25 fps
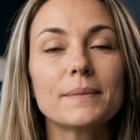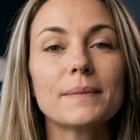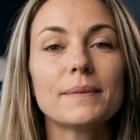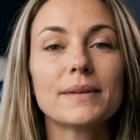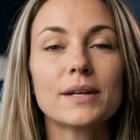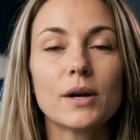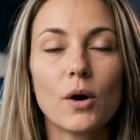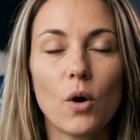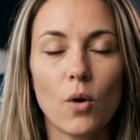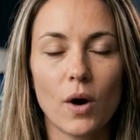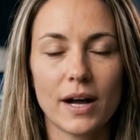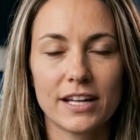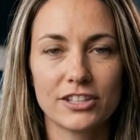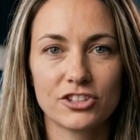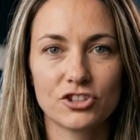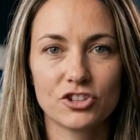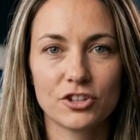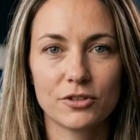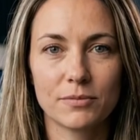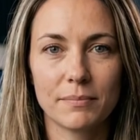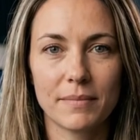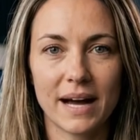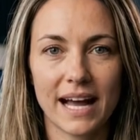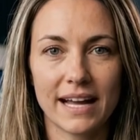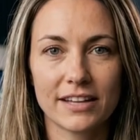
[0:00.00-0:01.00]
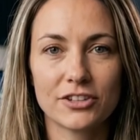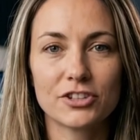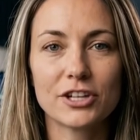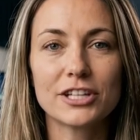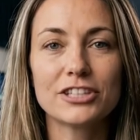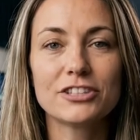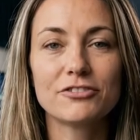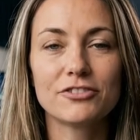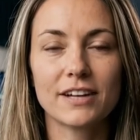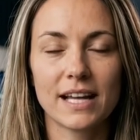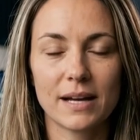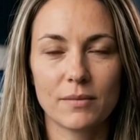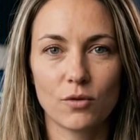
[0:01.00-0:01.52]
The question
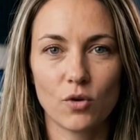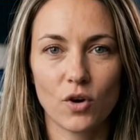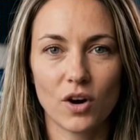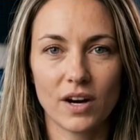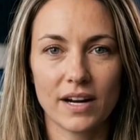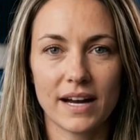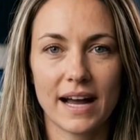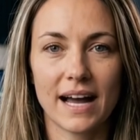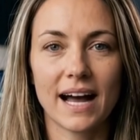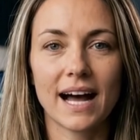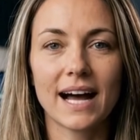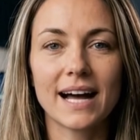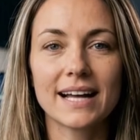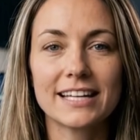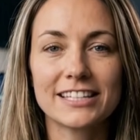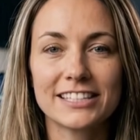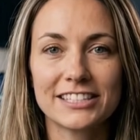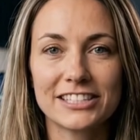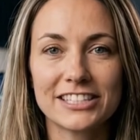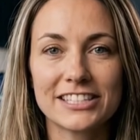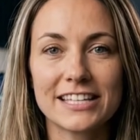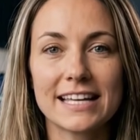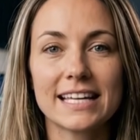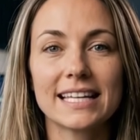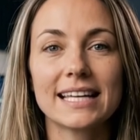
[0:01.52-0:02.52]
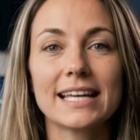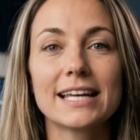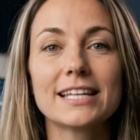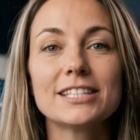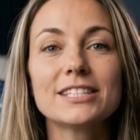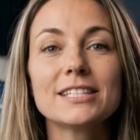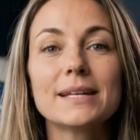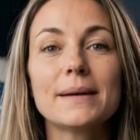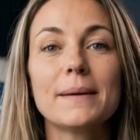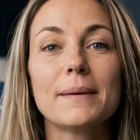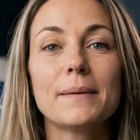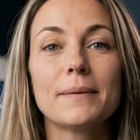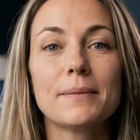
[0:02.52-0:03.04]
Patrick's framework asks
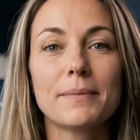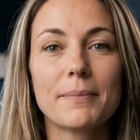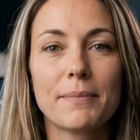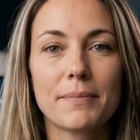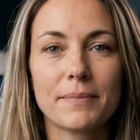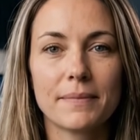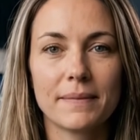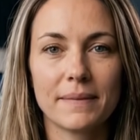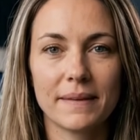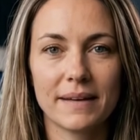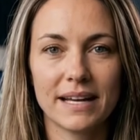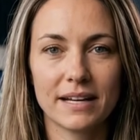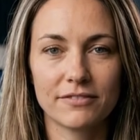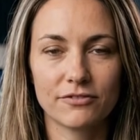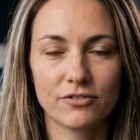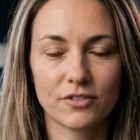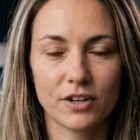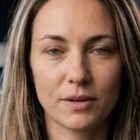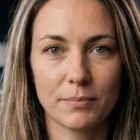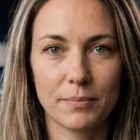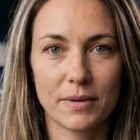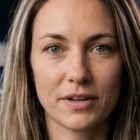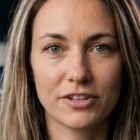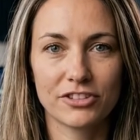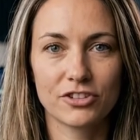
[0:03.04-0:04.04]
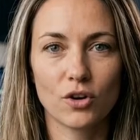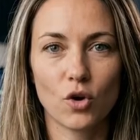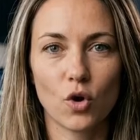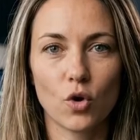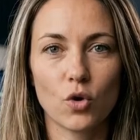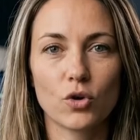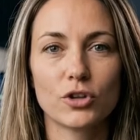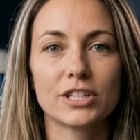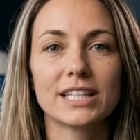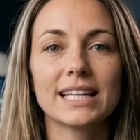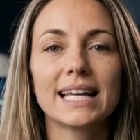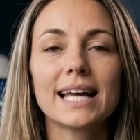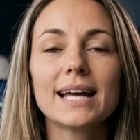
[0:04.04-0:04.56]
is, if Ripple's
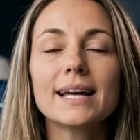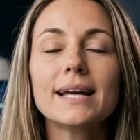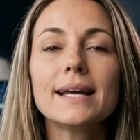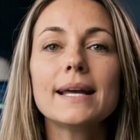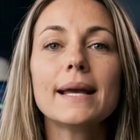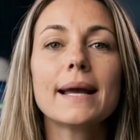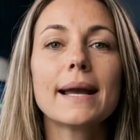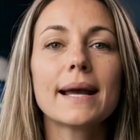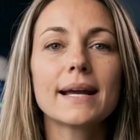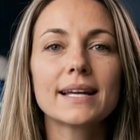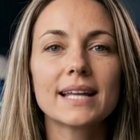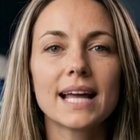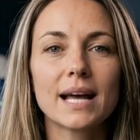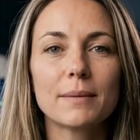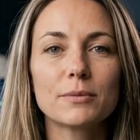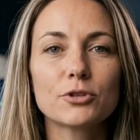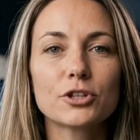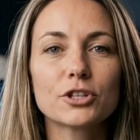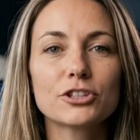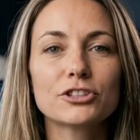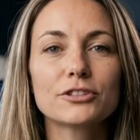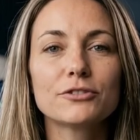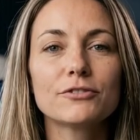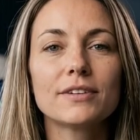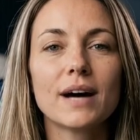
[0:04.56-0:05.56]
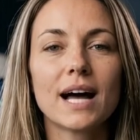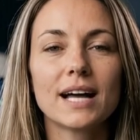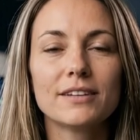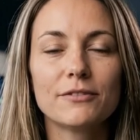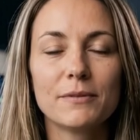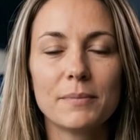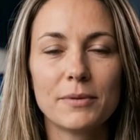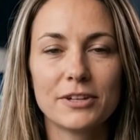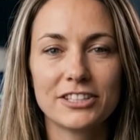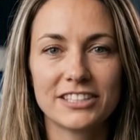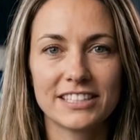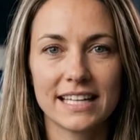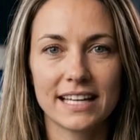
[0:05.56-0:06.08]
ODL captures
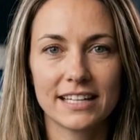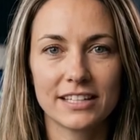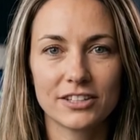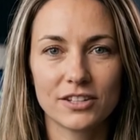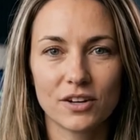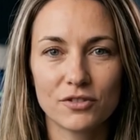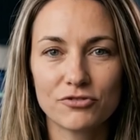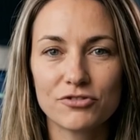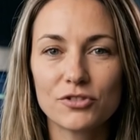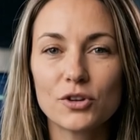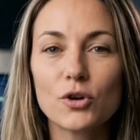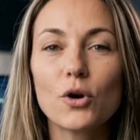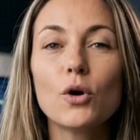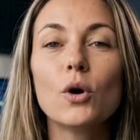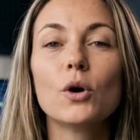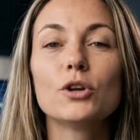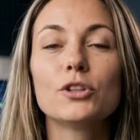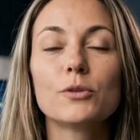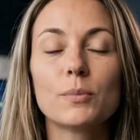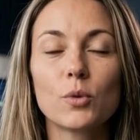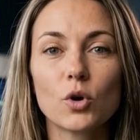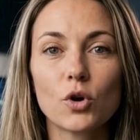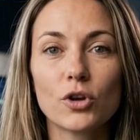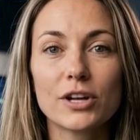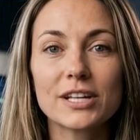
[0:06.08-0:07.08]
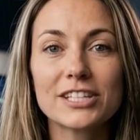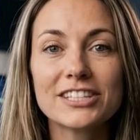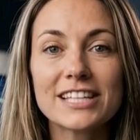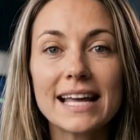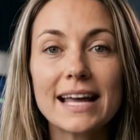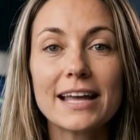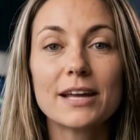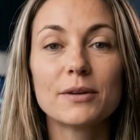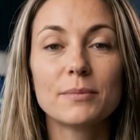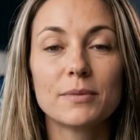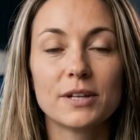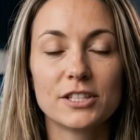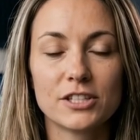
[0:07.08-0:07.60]
5% of the cross-border
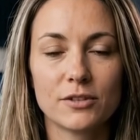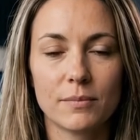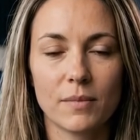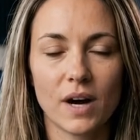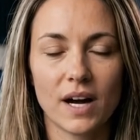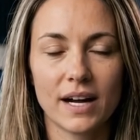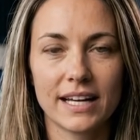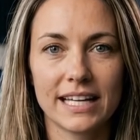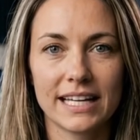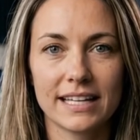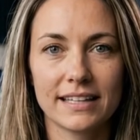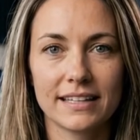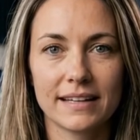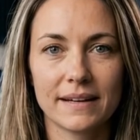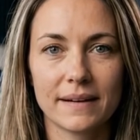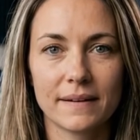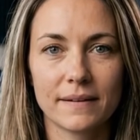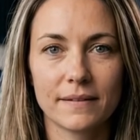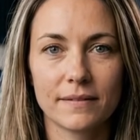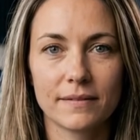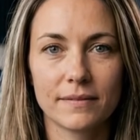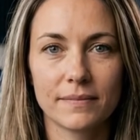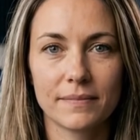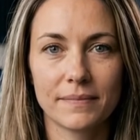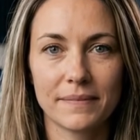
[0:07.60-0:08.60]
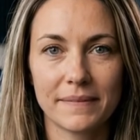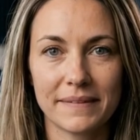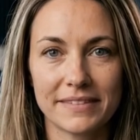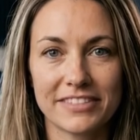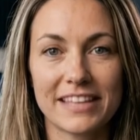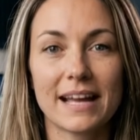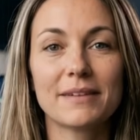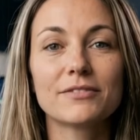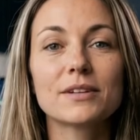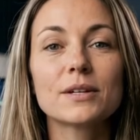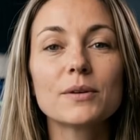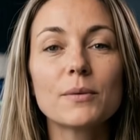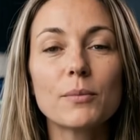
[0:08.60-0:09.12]
settlement market,
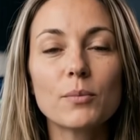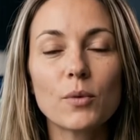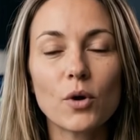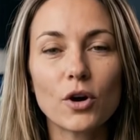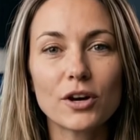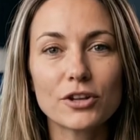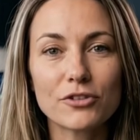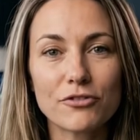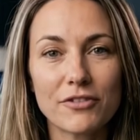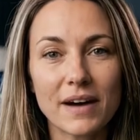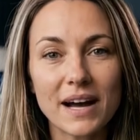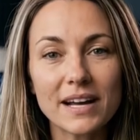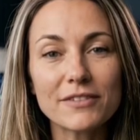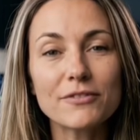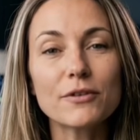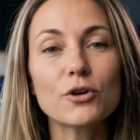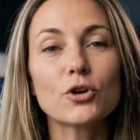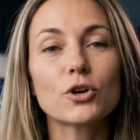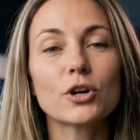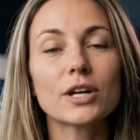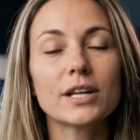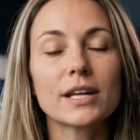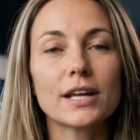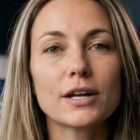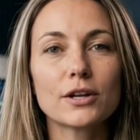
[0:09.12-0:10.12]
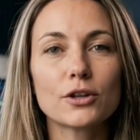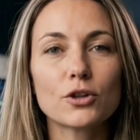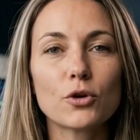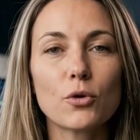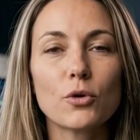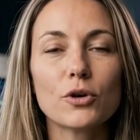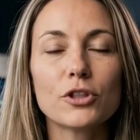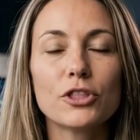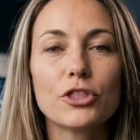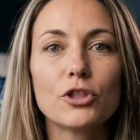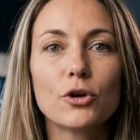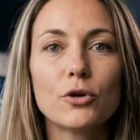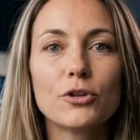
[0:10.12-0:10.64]
$7.5 trillion
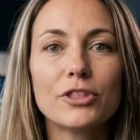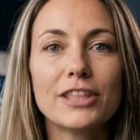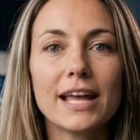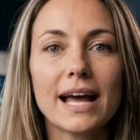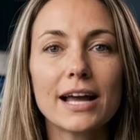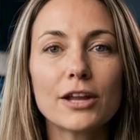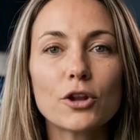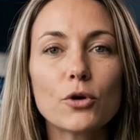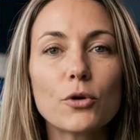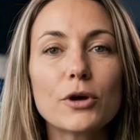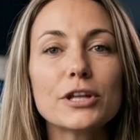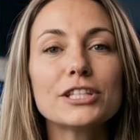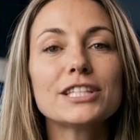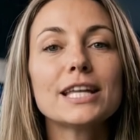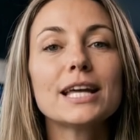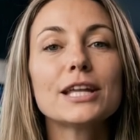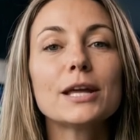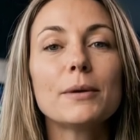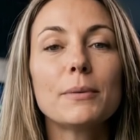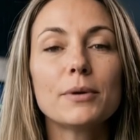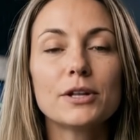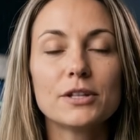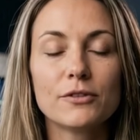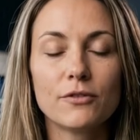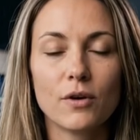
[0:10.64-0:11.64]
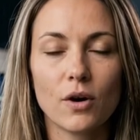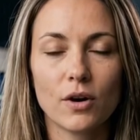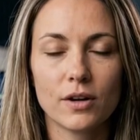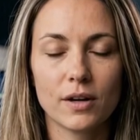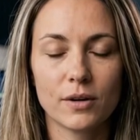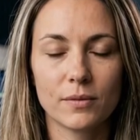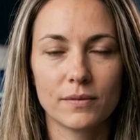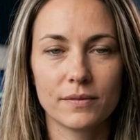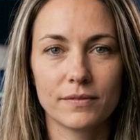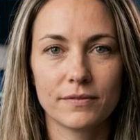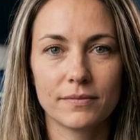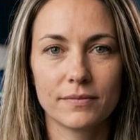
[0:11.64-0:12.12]
annual settlement volume,